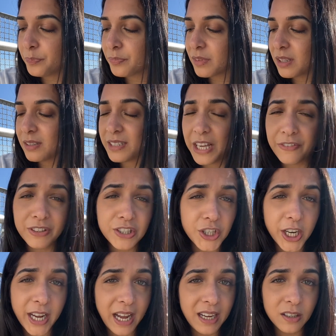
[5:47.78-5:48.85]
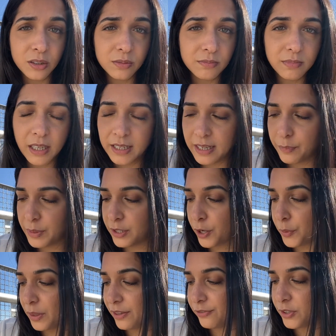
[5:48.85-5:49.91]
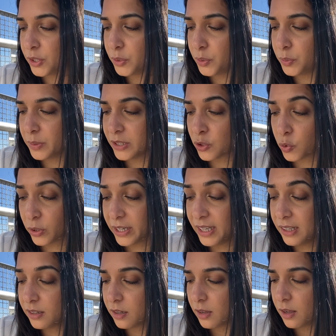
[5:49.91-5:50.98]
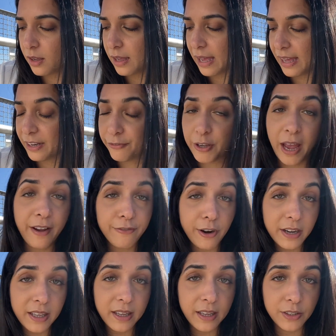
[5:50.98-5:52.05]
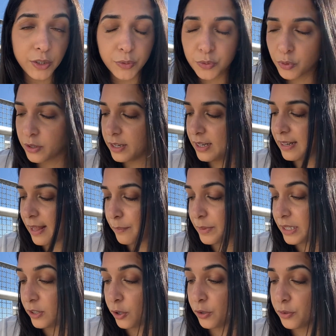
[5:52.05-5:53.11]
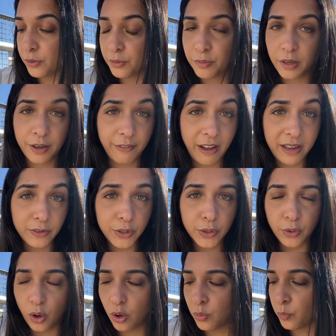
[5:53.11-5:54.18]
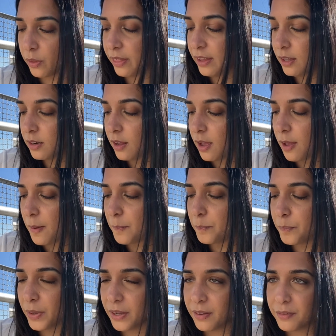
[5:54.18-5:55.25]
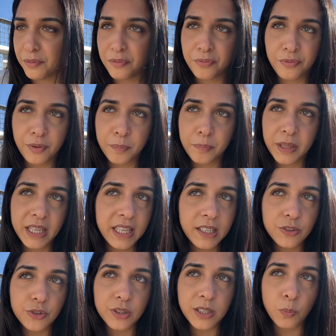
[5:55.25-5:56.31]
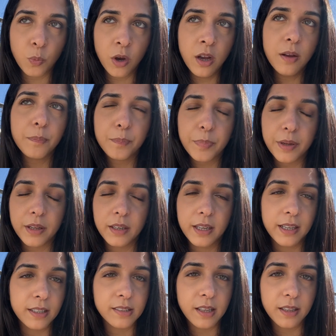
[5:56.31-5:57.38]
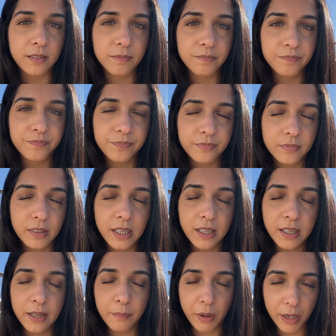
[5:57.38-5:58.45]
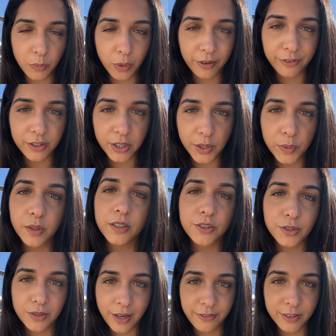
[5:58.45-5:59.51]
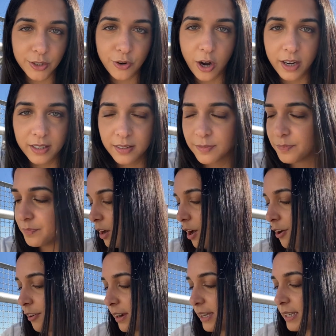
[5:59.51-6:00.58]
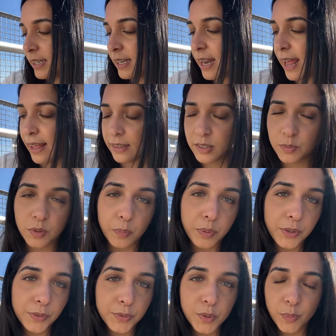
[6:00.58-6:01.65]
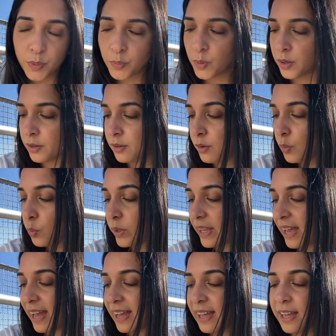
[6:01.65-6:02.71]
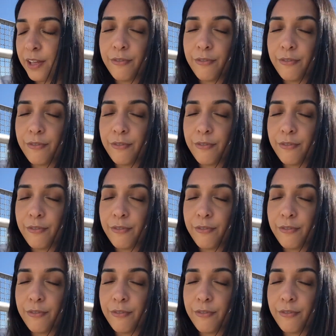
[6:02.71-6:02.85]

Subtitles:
definitely check it out and let me know if you enjoyed it. And if you have read it and you enjoyed it, let me know kind of how you got on with it. But for me, it just didn't work. But like I said, it might work for you, and you should definitely try it. All right, next, the penultimate one, we have